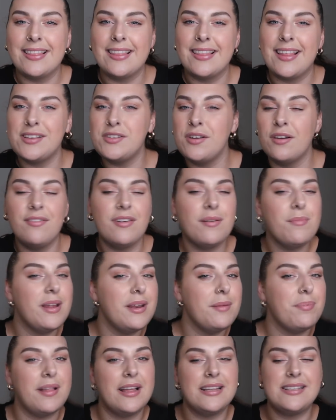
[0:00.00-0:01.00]
there's not very
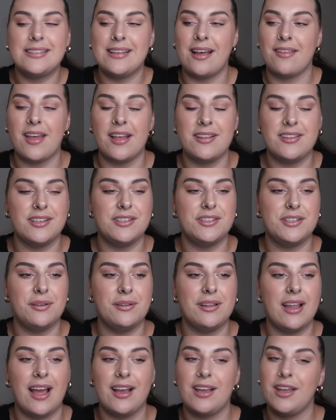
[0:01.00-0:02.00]
many places out there that
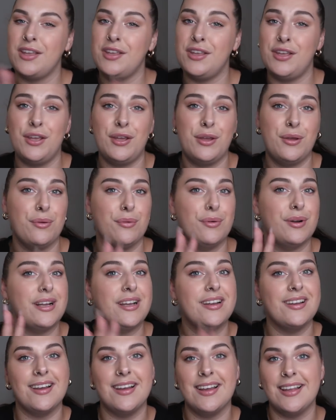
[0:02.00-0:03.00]
do like cute,
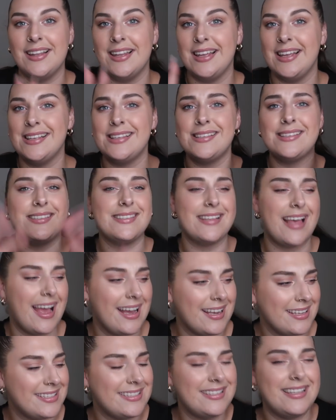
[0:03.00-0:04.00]
girly,
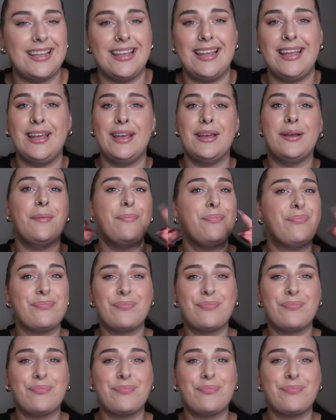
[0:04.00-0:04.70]
sexy,